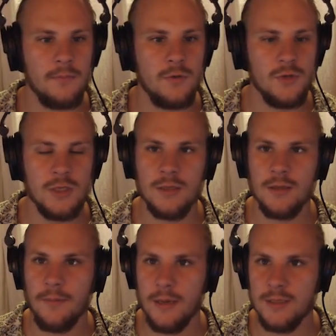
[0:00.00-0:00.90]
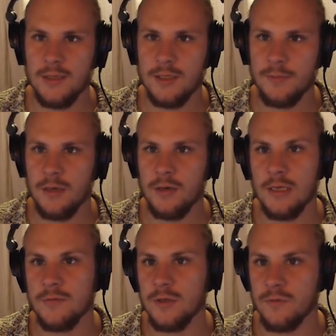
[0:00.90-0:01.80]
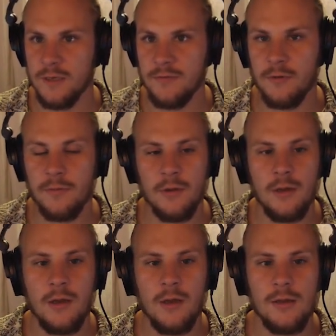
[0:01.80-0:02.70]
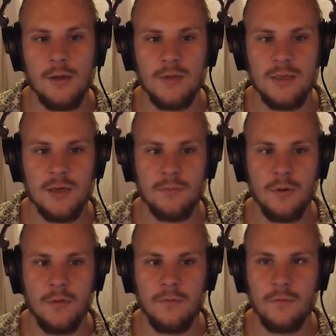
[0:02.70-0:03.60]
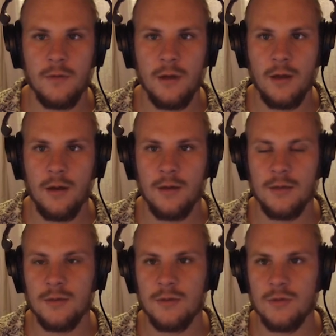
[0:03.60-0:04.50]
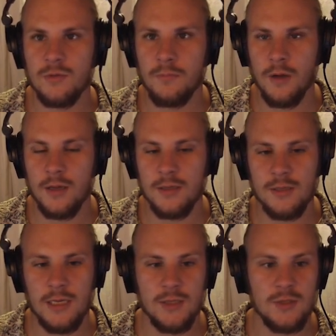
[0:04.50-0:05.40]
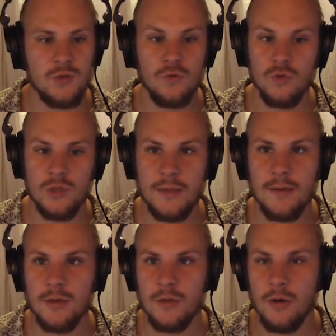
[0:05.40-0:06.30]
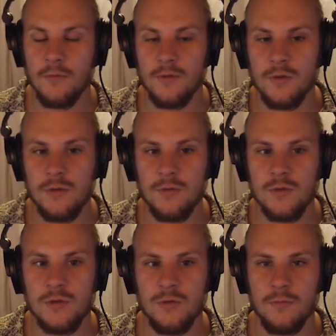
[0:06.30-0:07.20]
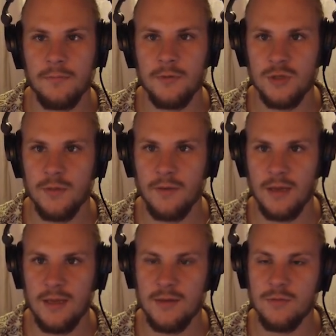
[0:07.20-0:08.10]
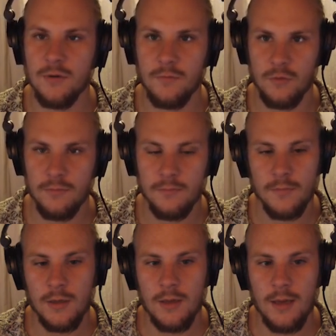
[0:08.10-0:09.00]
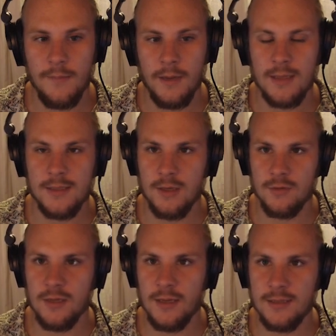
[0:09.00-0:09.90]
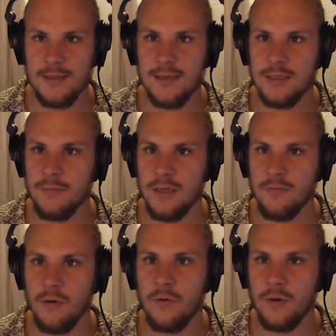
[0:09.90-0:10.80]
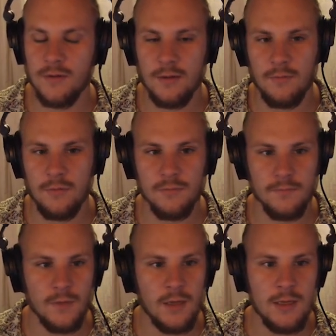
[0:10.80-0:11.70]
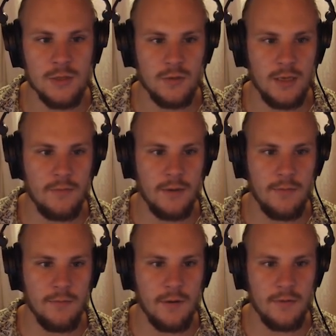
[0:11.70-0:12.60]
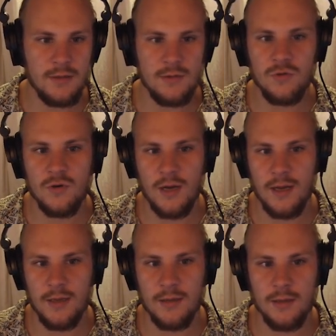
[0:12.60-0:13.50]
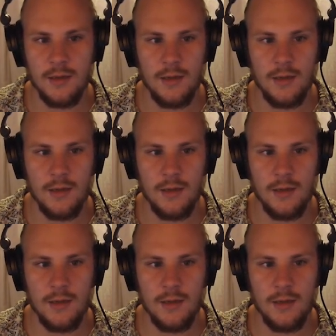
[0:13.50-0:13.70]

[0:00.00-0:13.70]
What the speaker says: using the dimension expander as well as reverb. Now these are both plugins or tools that are often used to put something into a room and make it sound like it's actually being recorded in a room. So here we have a very dry